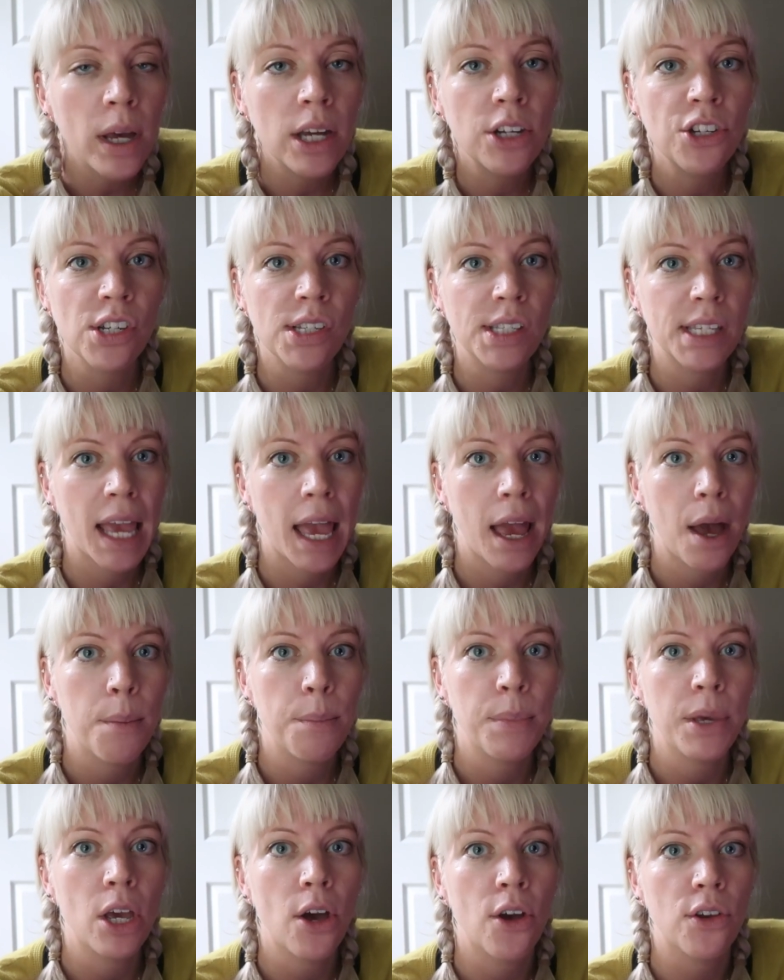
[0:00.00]
It just
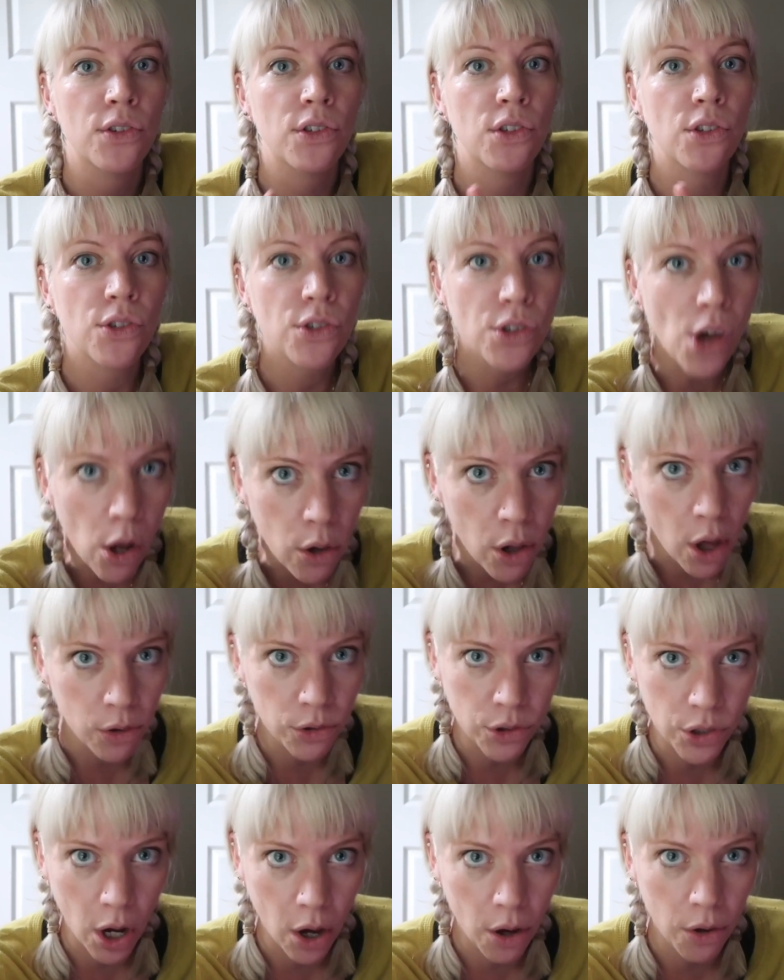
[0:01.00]
can't be a solo
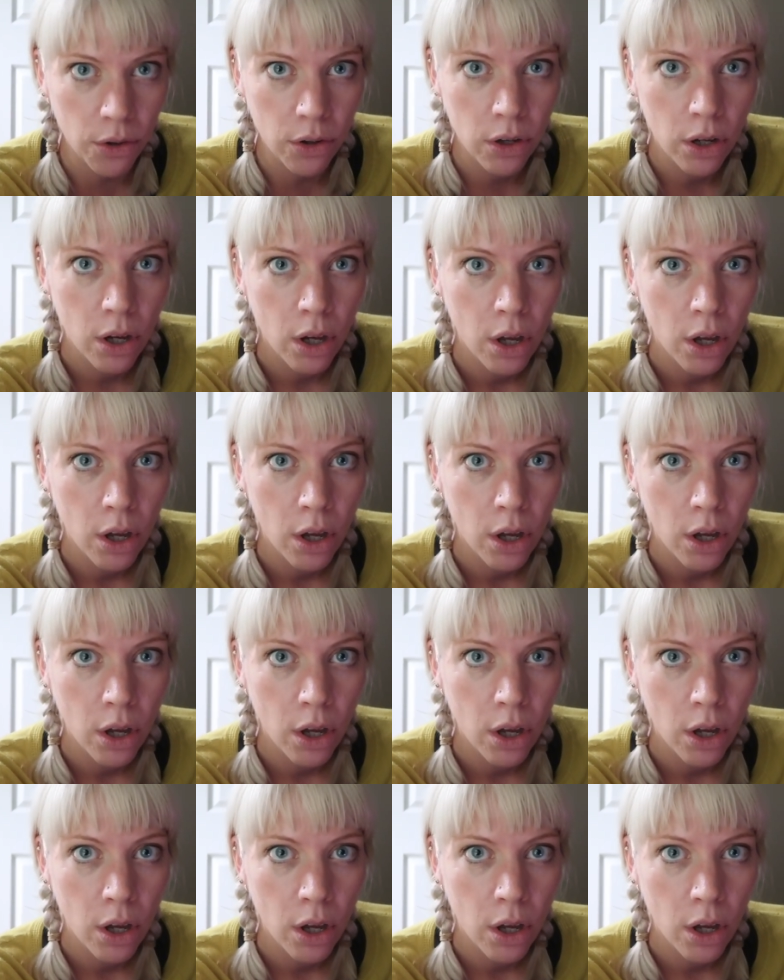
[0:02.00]
show.